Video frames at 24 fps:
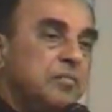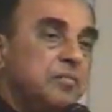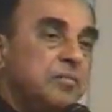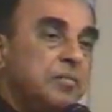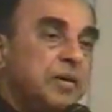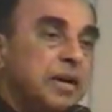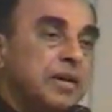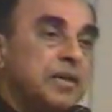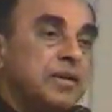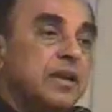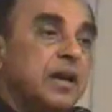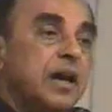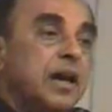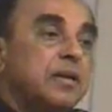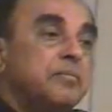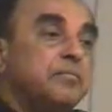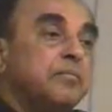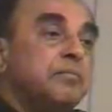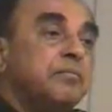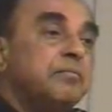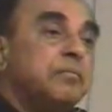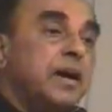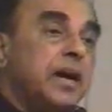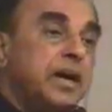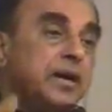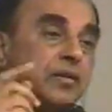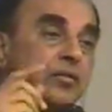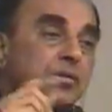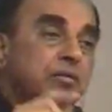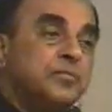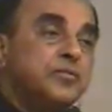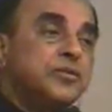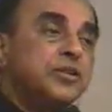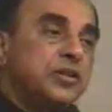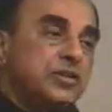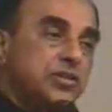But my
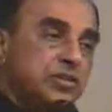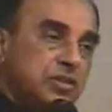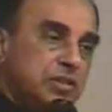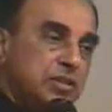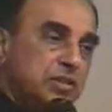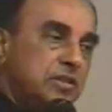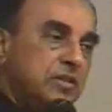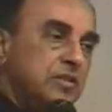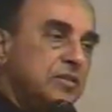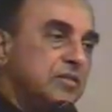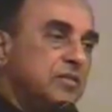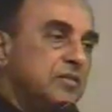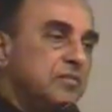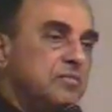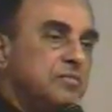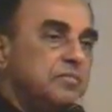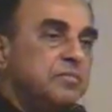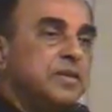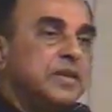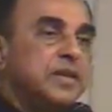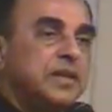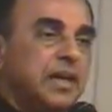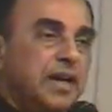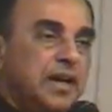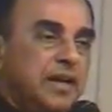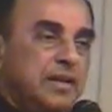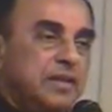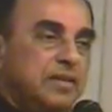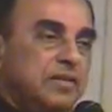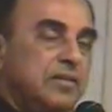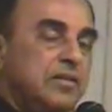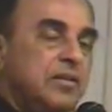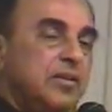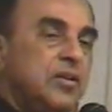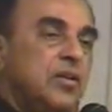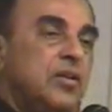objection
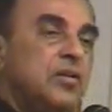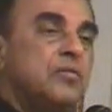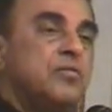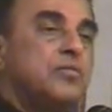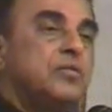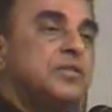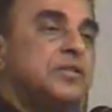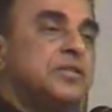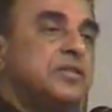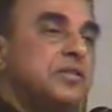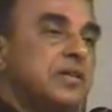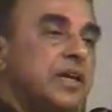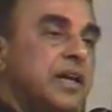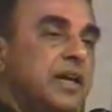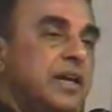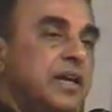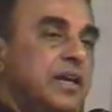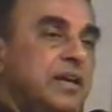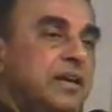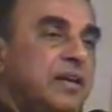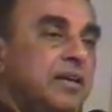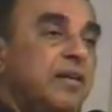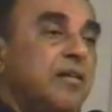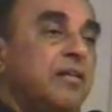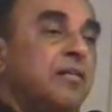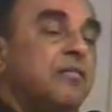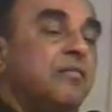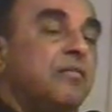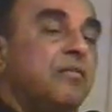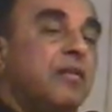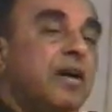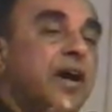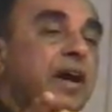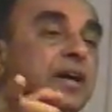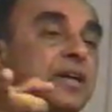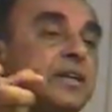began with saying,
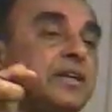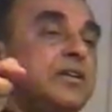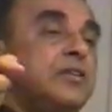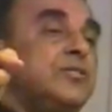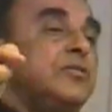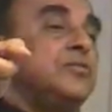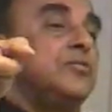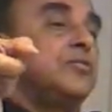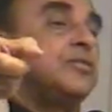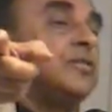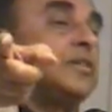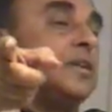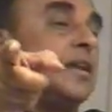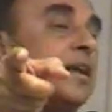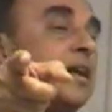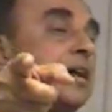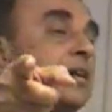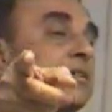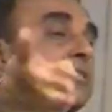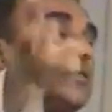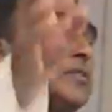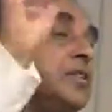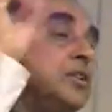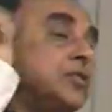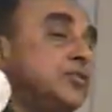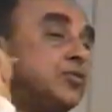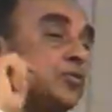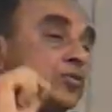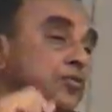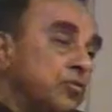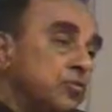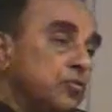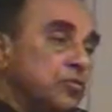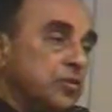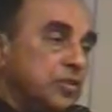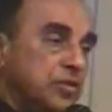why did you select this
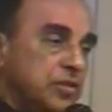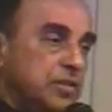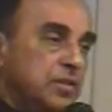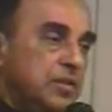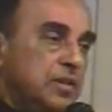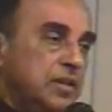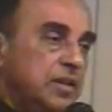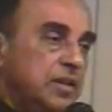route?